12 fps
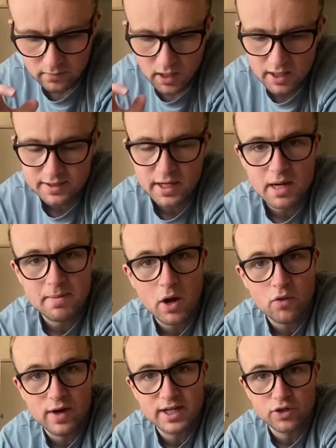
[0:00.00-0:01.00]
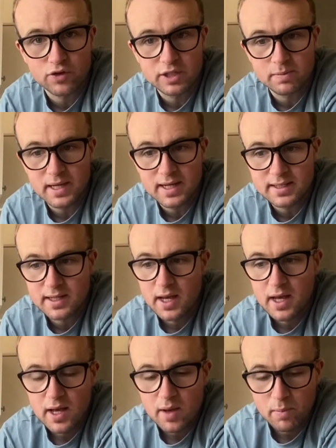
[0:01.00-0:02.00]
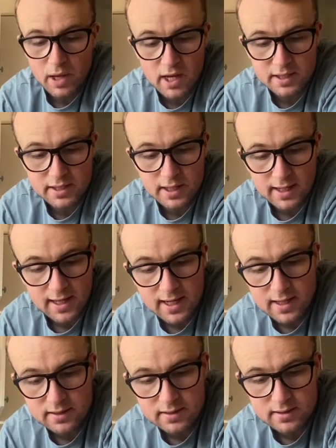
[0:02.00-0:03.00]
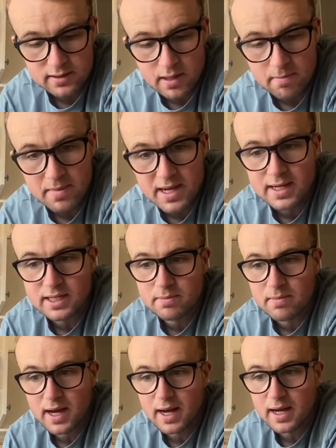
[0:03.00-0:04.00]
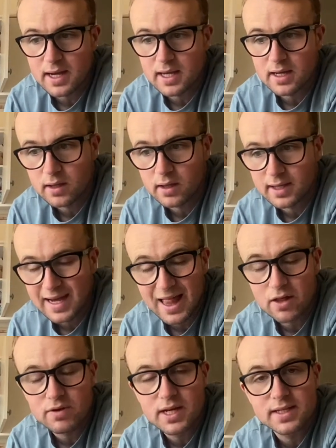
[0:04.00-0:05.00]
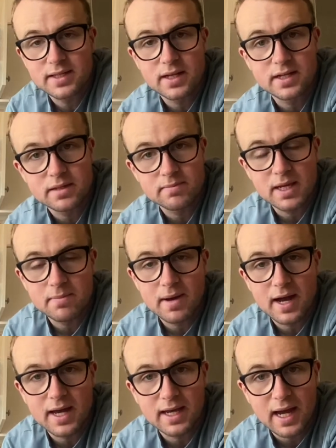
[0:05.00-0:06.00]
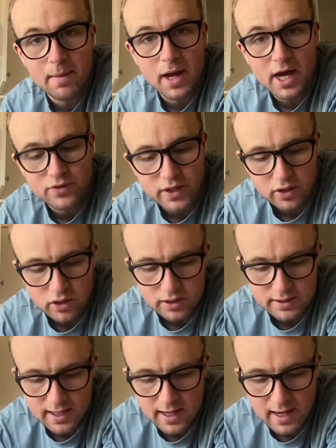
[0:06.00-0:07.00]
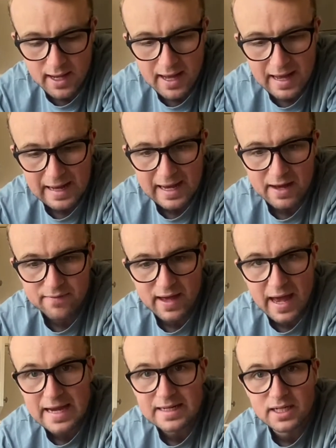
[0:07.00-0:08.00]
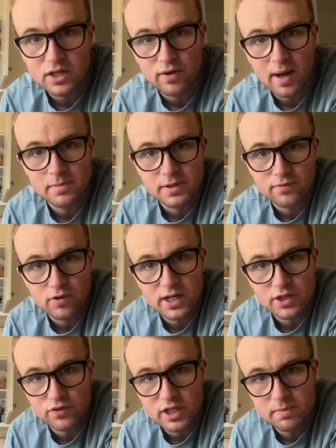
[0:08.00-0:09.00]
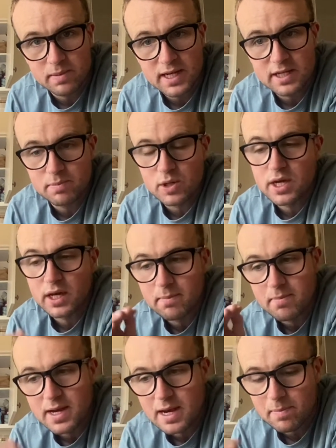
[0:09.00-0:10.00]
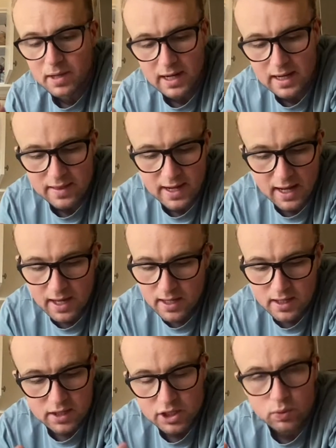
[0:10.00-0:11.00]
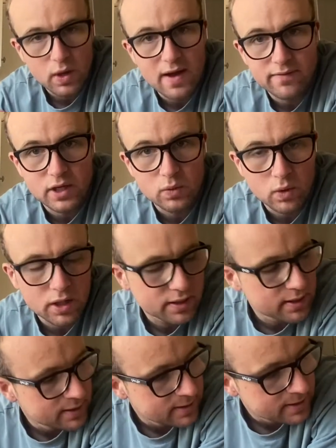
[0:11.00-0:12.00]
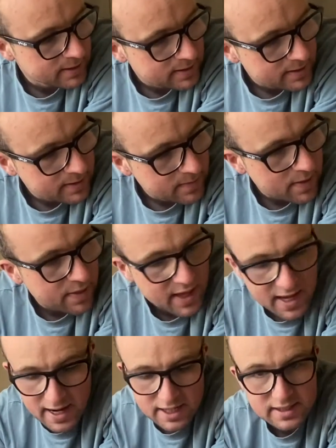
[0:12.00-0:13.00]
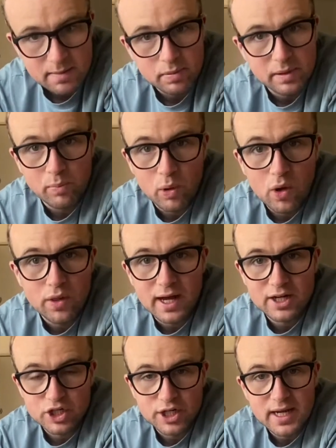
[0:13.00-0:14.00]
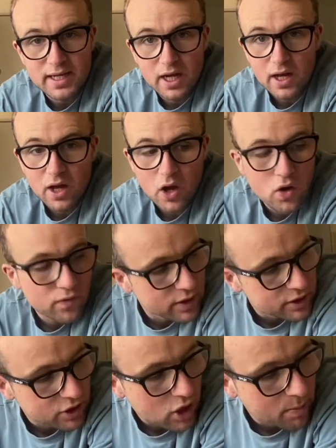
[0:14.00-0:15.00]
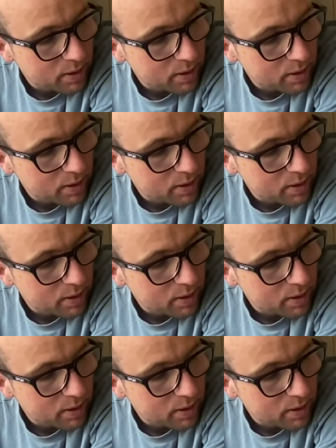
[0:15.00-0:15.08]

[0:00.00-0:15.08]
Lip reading: a certain amount of Rice Krispies. Personally, to meet my calories and to meet my carbohydrate content, I have 80 grams of Rice Krispies, but you can manipulate that to whatever you want. Then I simply pour that shaker over the top